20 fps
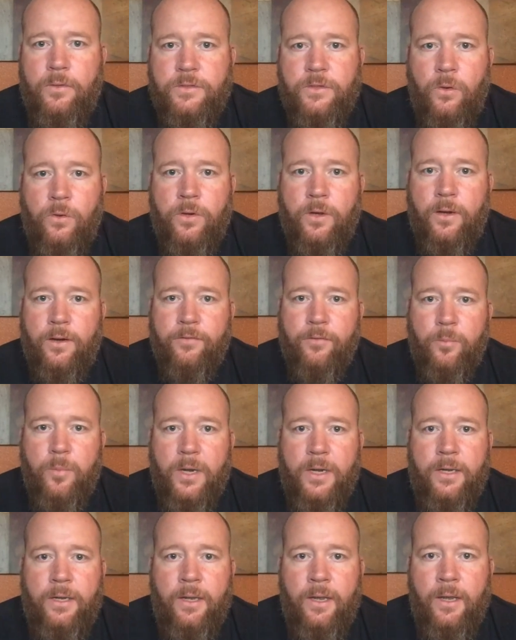What's going on,
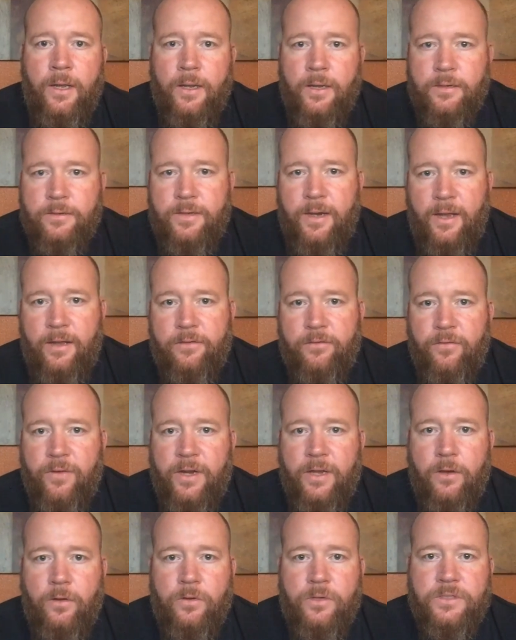everybody? Today's
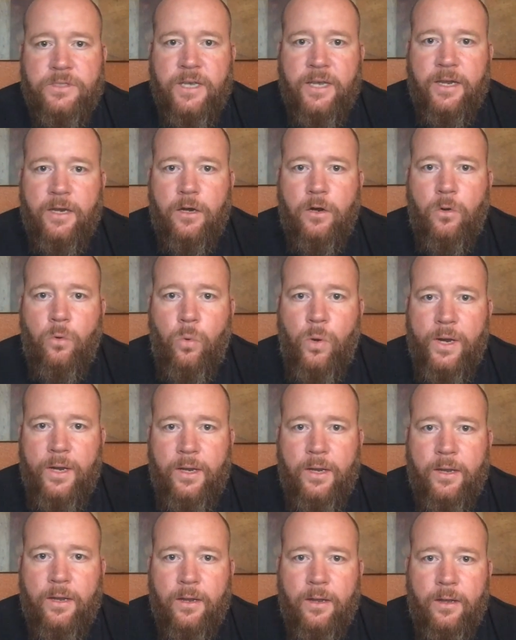video is a
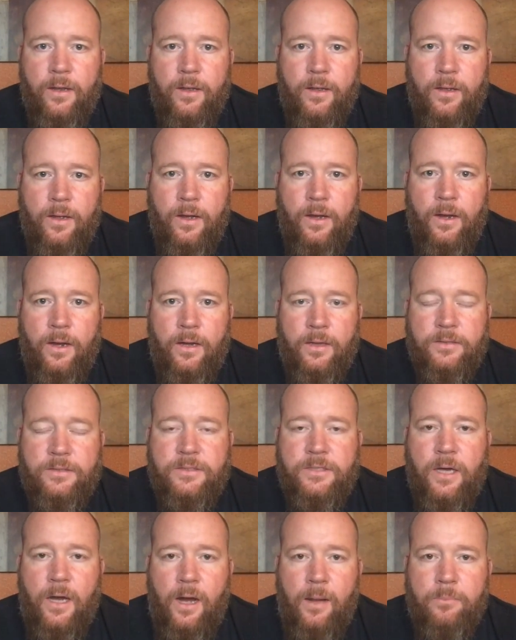quick
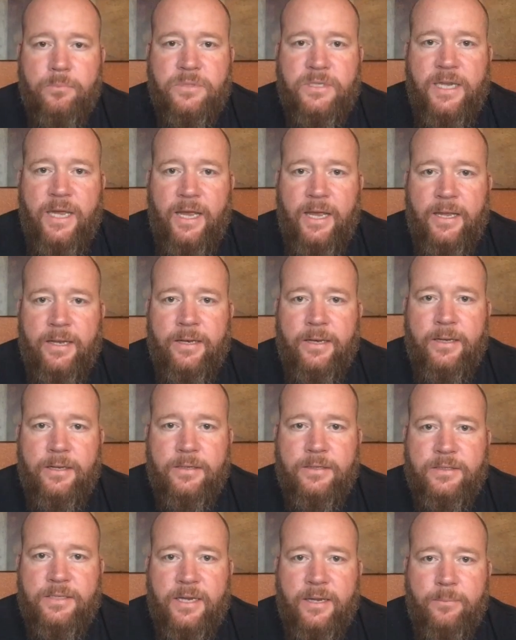top 10
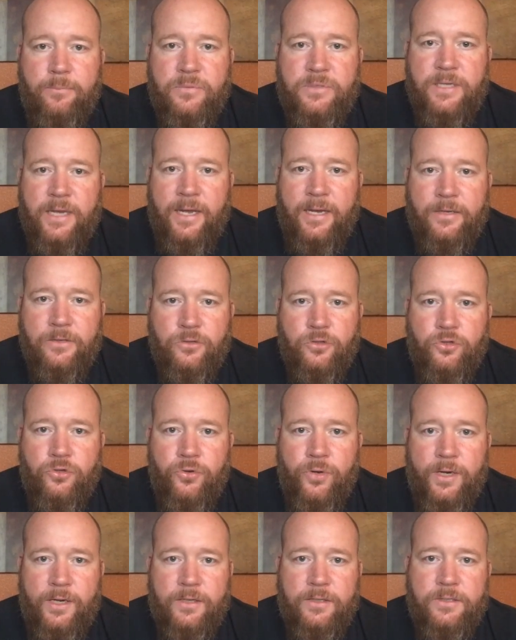tips and
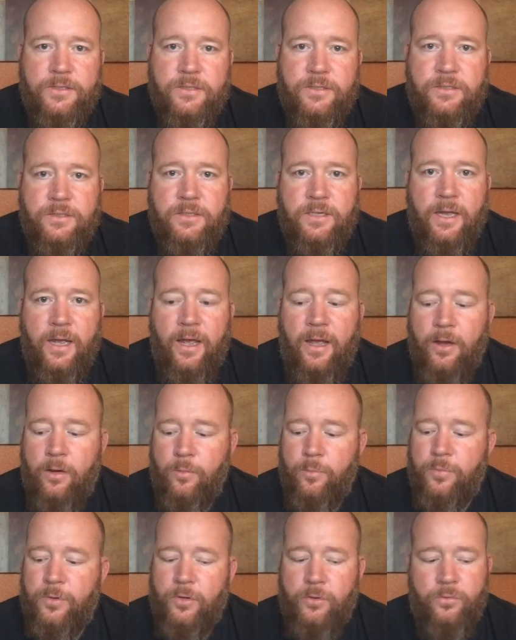tricks to
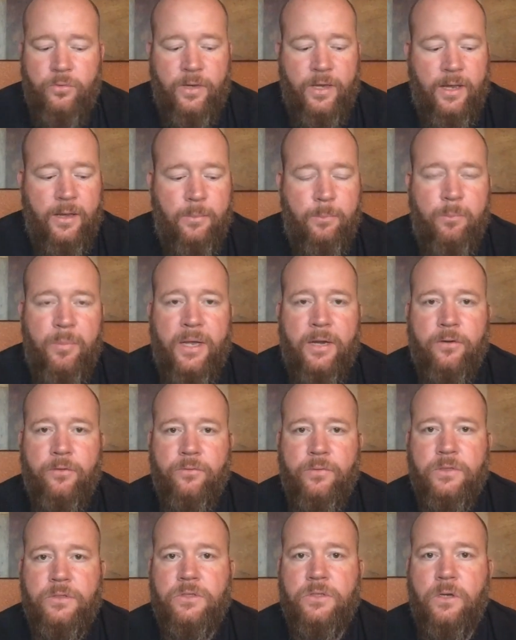help you get better
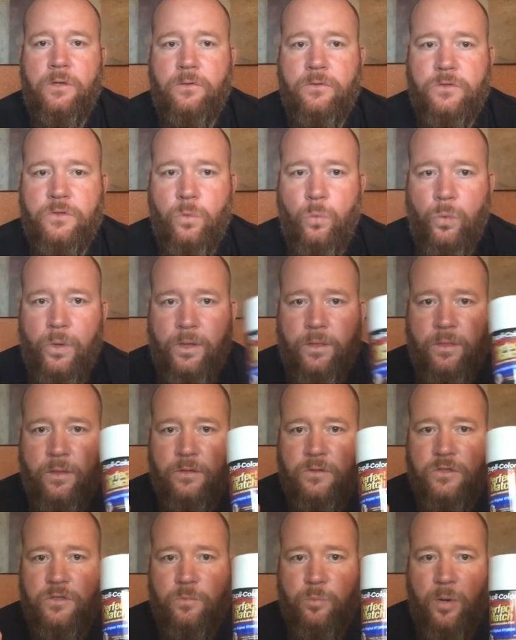results with
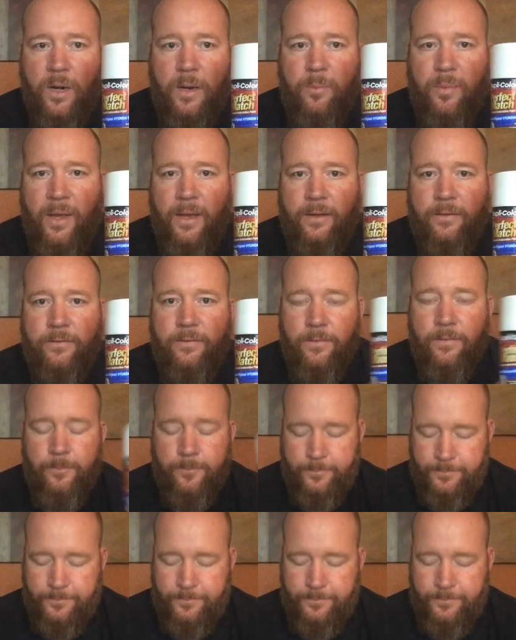spray paint.